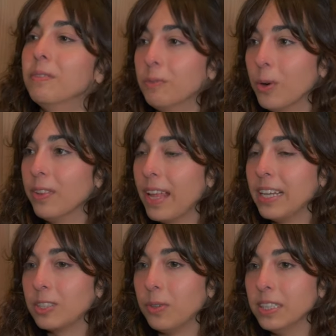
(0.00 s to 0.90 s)
one
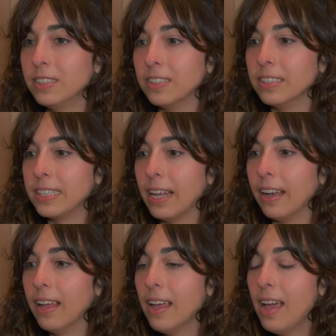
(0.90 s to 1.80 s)
nice questions
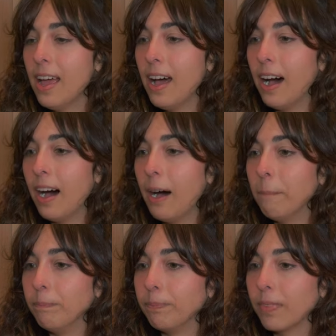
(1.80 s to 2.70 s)
and
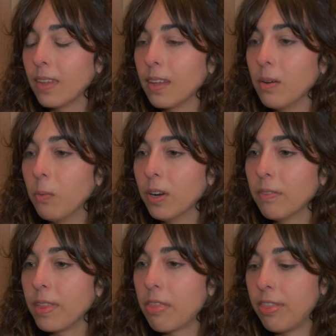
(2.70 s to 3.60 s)
um, one
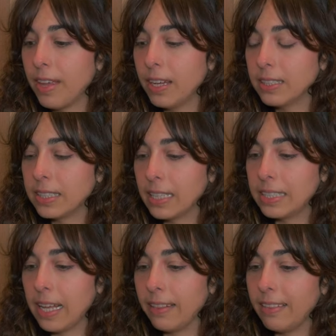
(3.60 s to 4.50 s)
of the things is
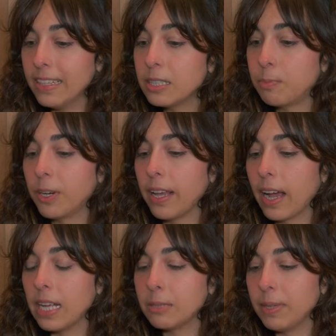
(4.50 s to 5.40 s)
that this project
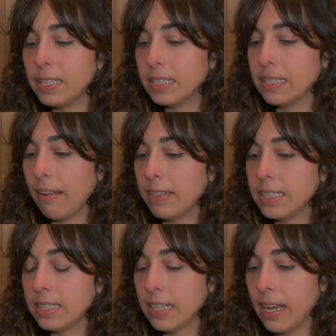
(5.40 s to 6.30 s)
has been
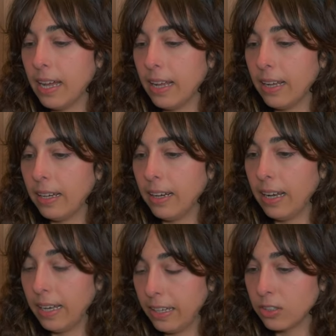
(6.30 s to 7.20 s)
established in
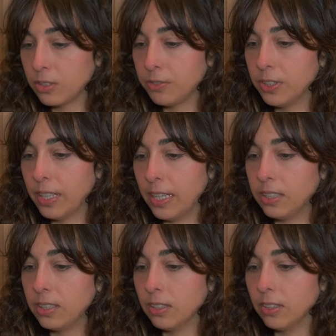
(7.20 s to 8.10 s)
Linux
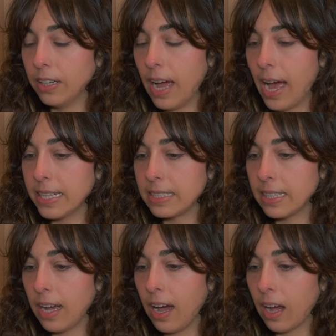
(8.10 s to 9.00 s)
Foundation as
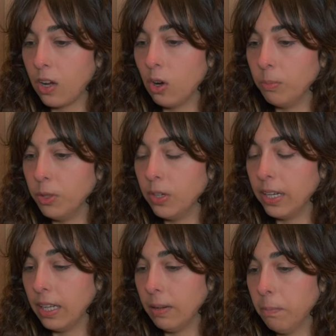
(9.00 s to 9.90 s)
a
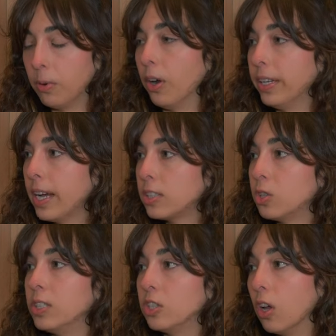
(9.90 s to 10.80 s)
community project,
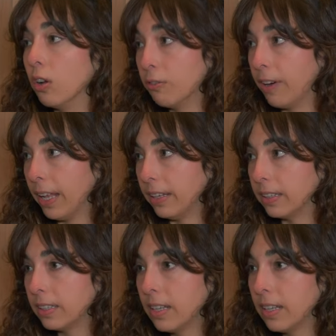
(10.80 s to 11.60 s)
so it's non funded,